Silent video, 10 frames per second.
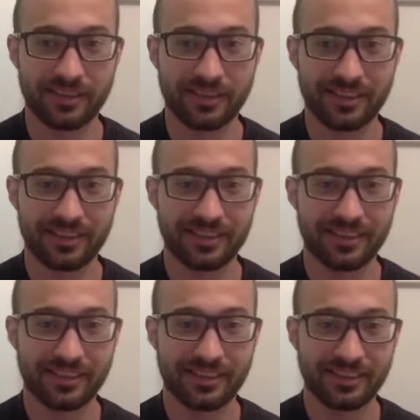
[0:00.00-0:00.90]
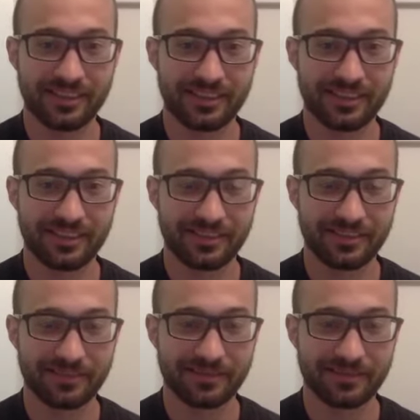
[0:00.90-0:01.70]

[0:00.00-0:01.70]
Nobody speaks.